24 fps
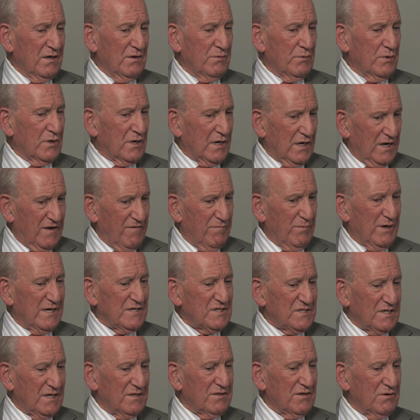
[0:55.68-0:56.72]
would leave my
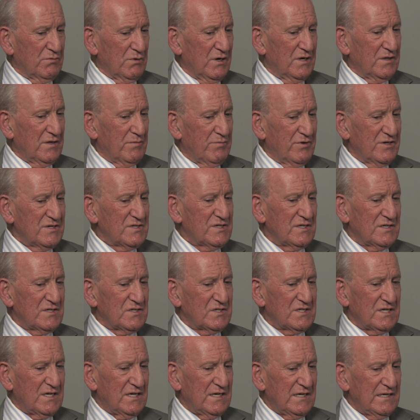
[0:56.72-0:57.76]
son to run the
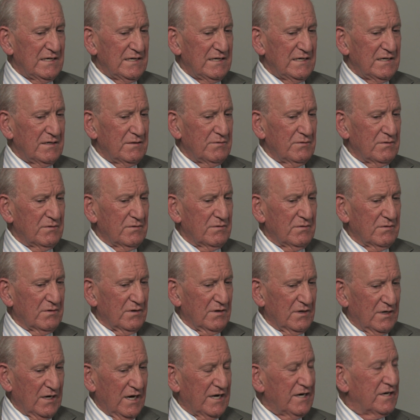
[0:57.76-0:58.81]
business, I
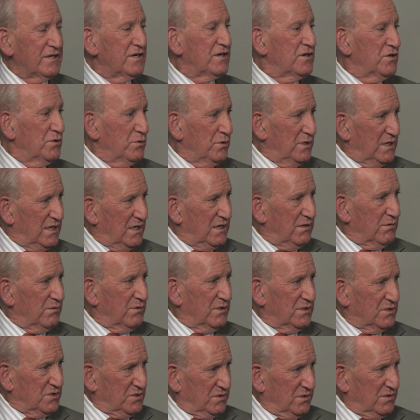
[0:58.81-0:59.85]
got an annuity
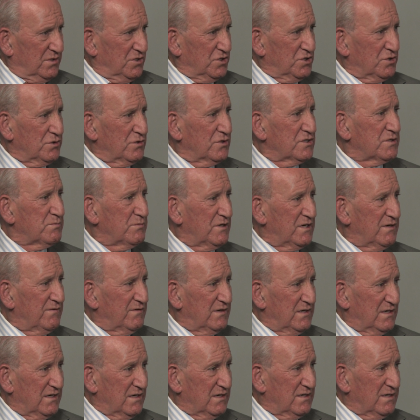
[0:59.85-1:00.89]
which assures me of
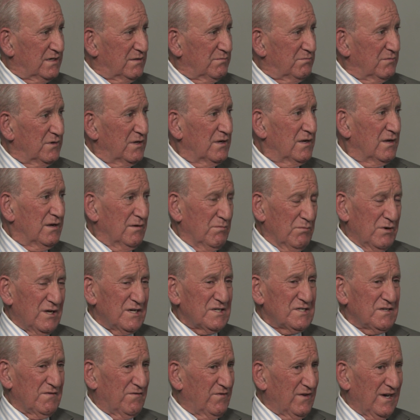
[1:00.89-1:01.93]
an income,
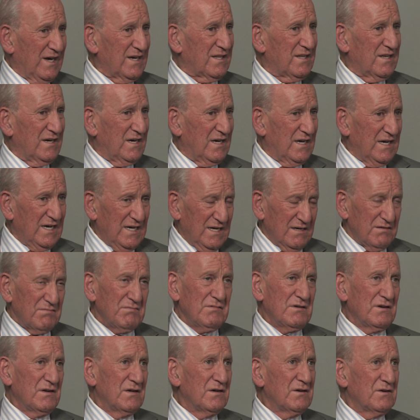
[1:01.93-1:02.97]
plus the fact that I had
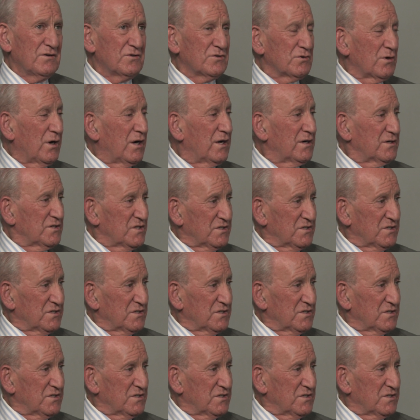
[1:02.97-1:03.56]
drawn a